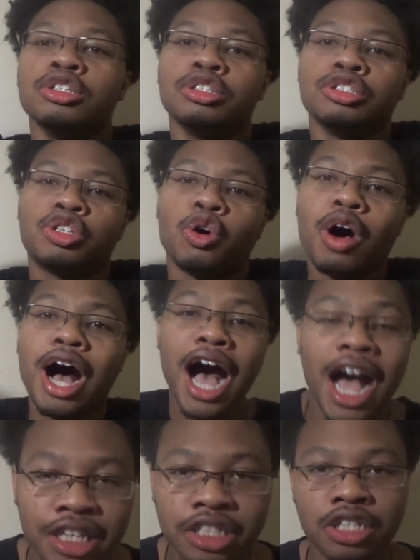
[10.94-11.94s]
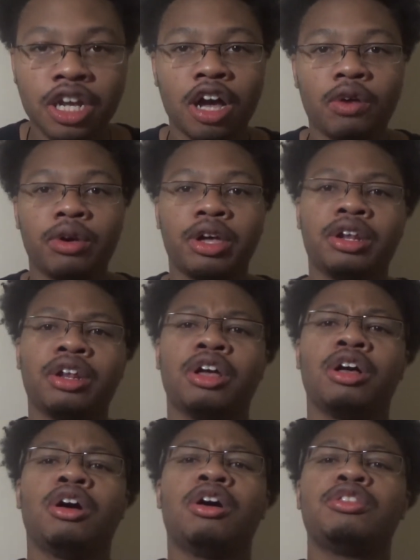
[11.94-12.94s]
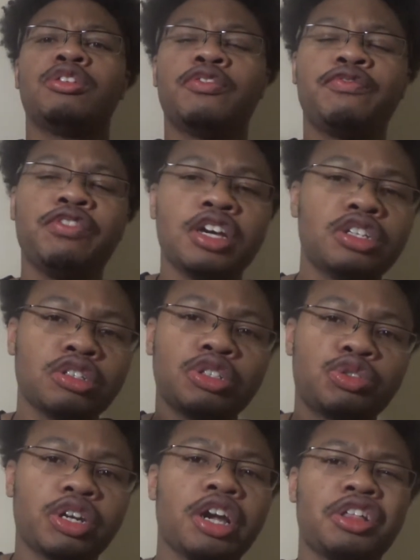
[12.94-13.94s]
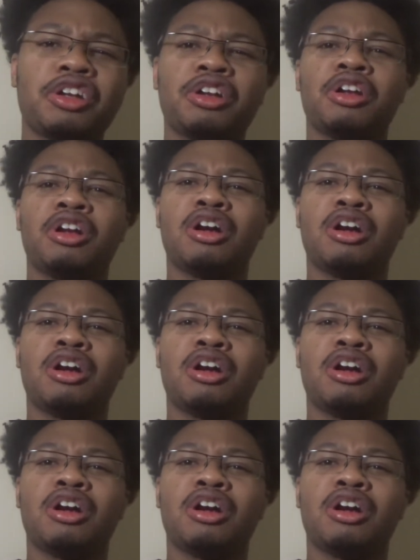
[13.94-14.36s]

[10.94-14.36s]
So I just caught wind of the official trailer